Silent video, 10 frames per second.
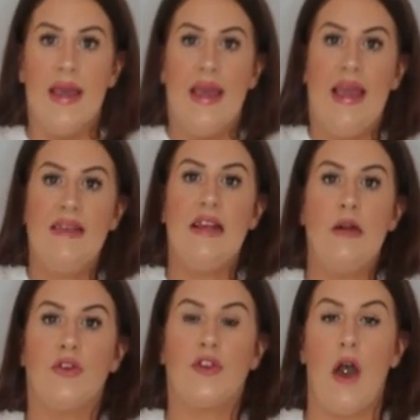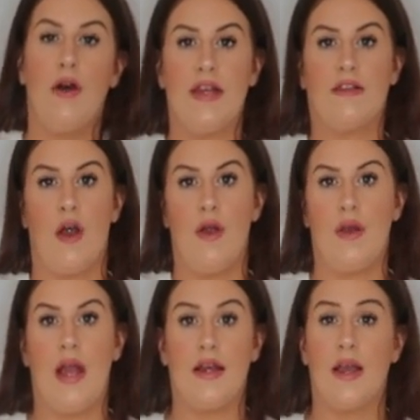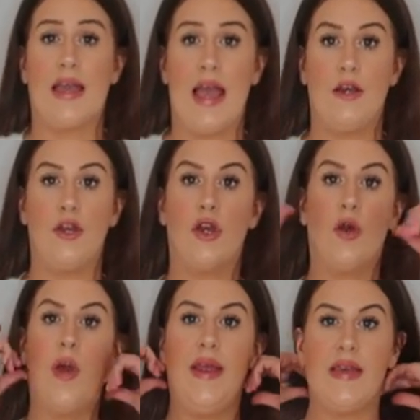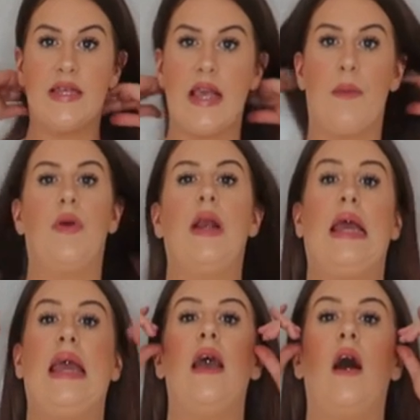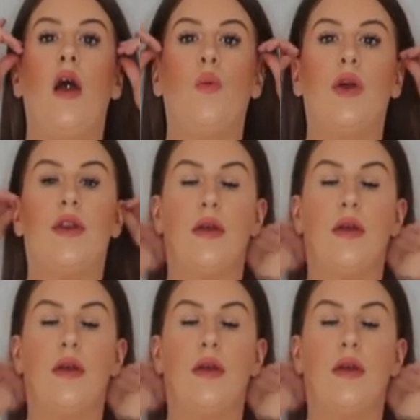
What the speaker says: here's a little skirt on its own, and again, you can wear these separately. I